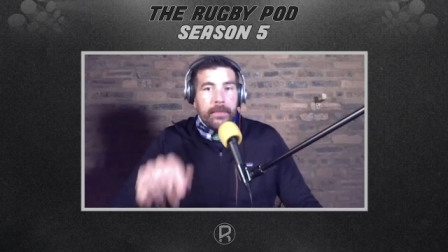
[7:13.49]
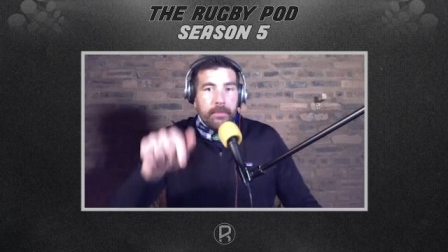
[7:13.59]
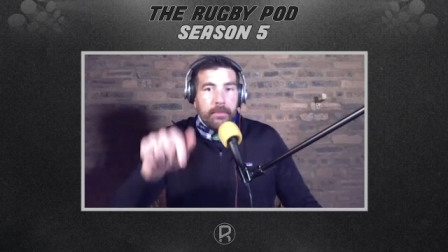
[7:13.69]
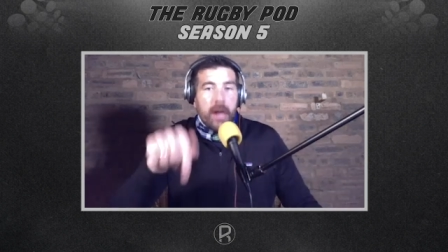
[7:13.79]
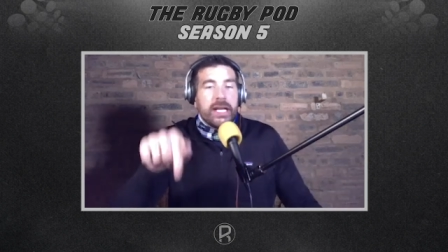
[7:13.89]

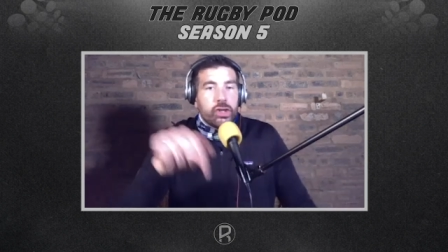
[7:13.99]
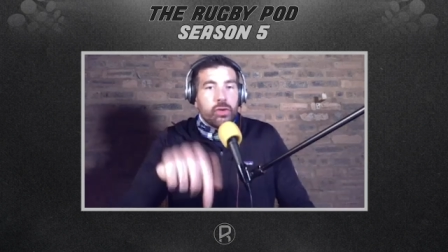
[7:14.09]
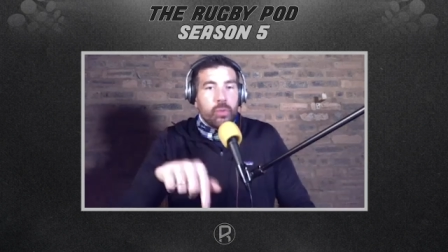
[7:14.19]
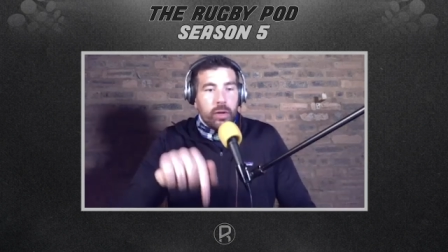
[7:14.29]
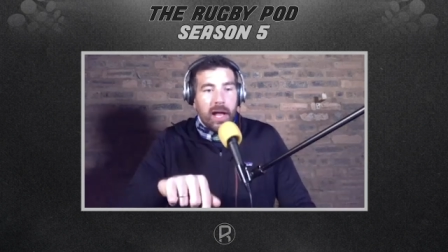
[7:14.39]
My
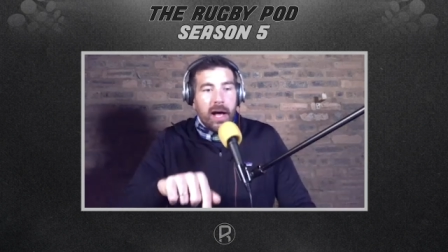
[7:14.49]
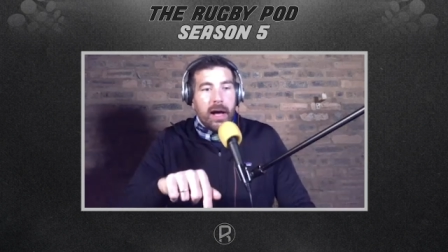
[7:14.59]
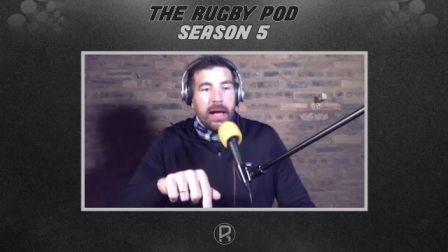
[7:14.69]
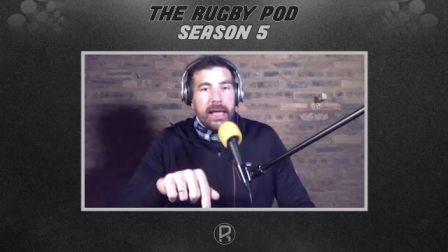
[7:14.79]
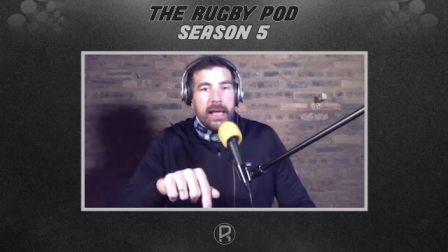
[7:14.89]
issue would
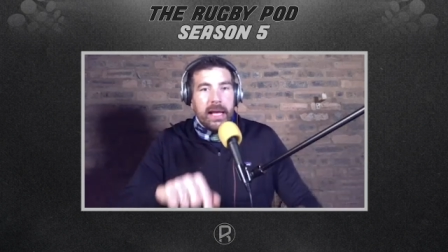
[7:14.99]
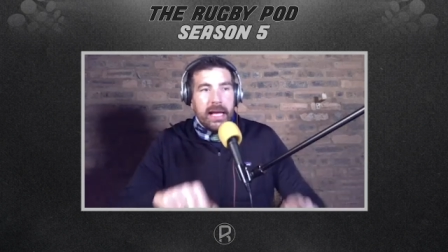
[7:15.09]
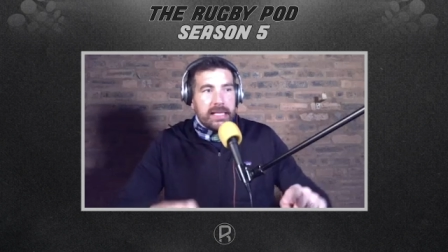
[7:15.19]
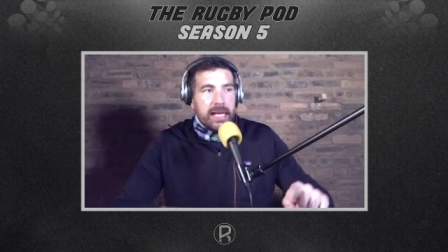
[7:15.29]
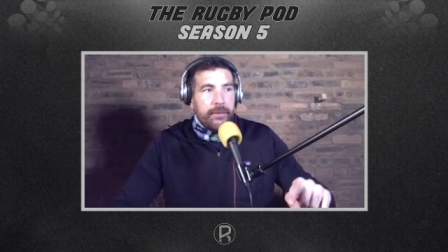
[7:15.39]
lie
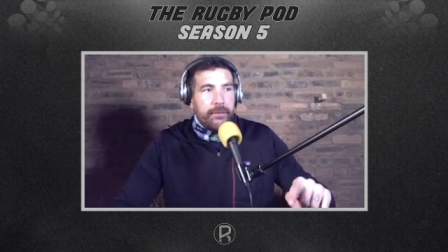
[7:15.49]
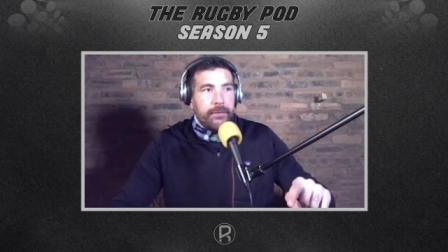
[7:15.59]
is if